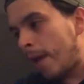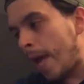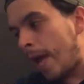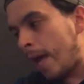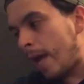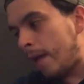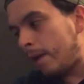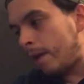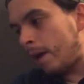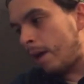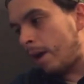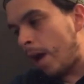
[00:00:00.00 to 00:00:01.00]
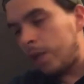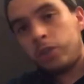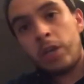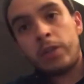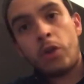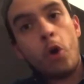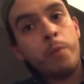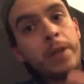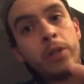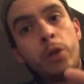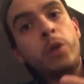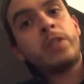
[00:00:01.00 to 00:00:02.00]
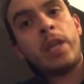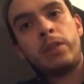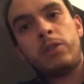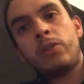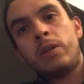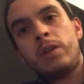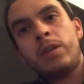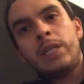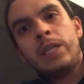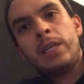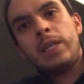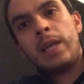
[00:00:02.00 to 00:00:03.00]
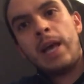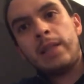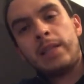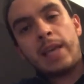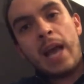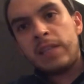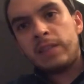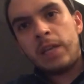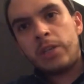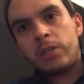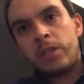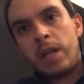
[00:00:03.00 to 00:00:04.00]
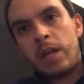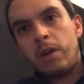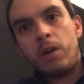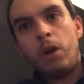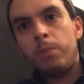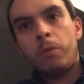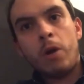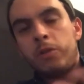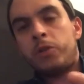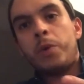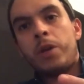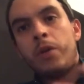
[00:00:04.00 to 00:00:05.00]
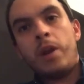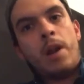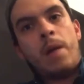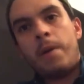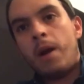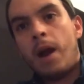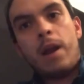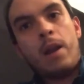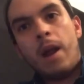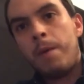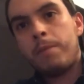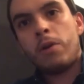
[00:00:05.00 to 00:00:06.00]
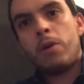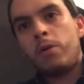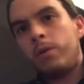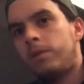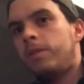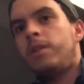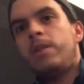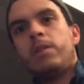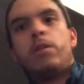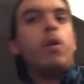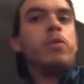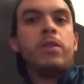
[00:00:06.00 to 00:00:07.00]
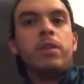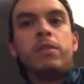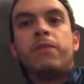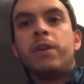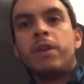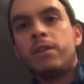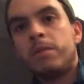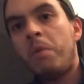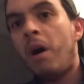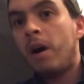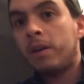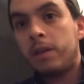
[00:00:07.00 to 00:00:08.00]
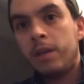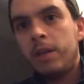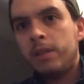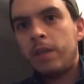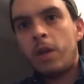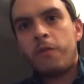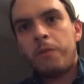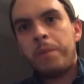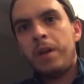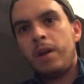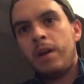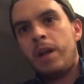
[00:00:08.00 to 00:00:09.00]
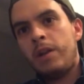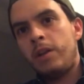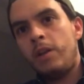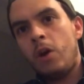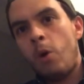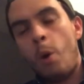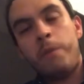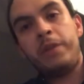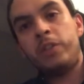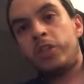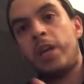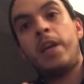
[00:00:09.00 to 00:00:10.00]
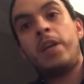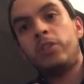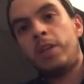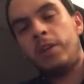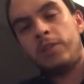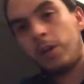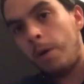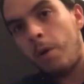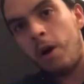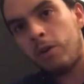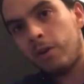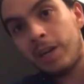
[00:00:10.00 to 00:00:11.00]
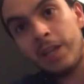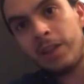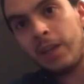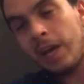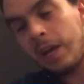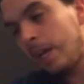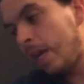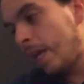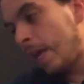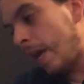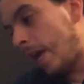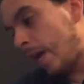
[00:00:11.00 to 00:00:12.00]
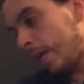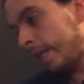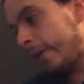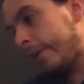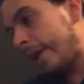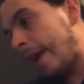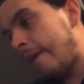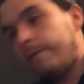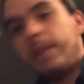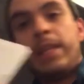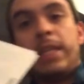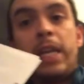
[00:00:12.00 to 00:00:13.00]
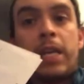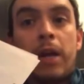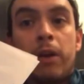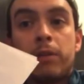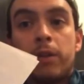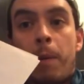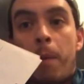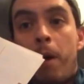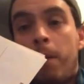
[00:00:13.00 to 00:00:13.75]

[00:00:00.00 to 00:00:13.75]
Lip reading: and I checked the OB2 sensor at the gas station, and all monitors went green. I'm like, all right, I'm gonna go to the closest freaking smog center from here, and hopefully check engine light doesn't come on or anything. And here I have the details on my